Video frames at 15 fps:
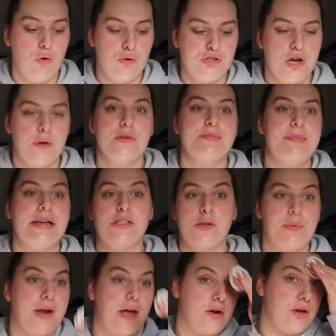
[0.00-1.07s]
audio was messed
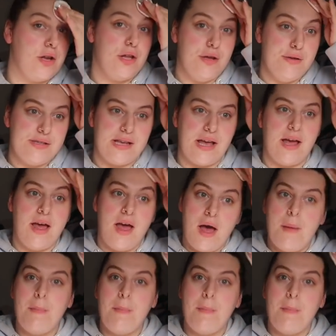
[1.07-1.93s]
up and I couldn't use it.